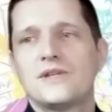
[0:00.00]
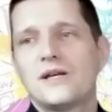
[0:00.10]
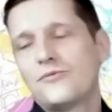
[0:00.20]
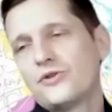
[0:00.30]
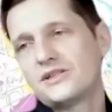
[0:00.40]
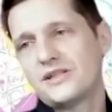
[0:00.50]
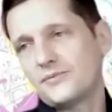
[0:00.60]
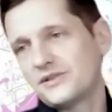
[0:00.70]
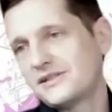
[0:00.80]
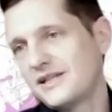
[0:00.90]
And for the
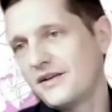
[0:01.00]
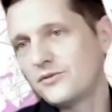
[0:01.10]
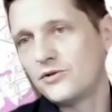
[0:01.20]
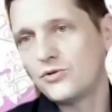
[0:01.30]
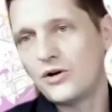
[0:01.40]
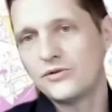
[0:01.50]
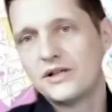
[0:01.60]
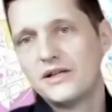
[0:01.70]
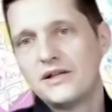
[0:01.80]
startups, it's the other way around.